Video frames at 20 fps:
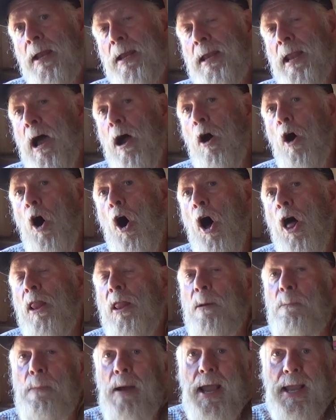Now
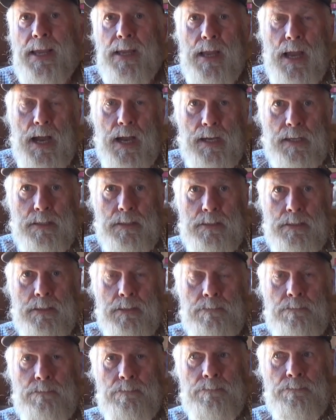all of my
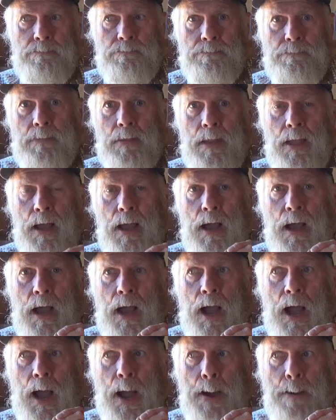guns,
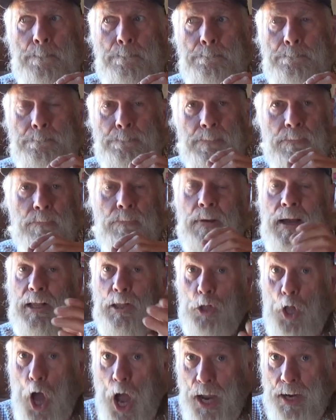my
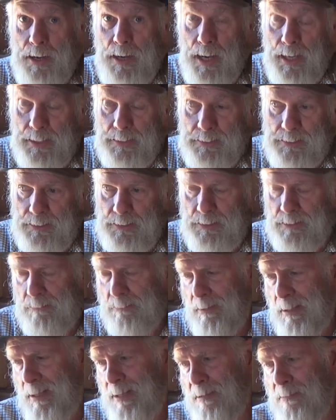long guns,
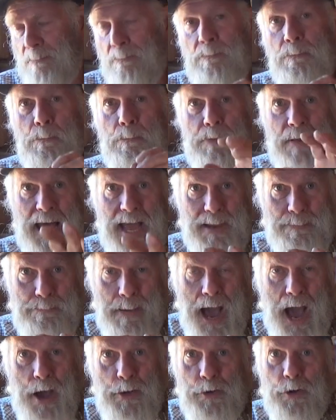black
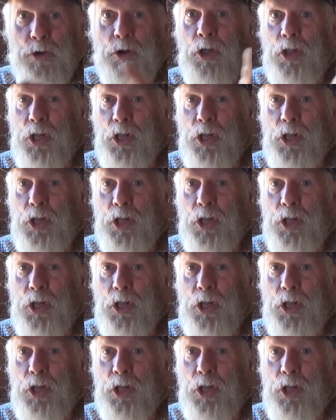powder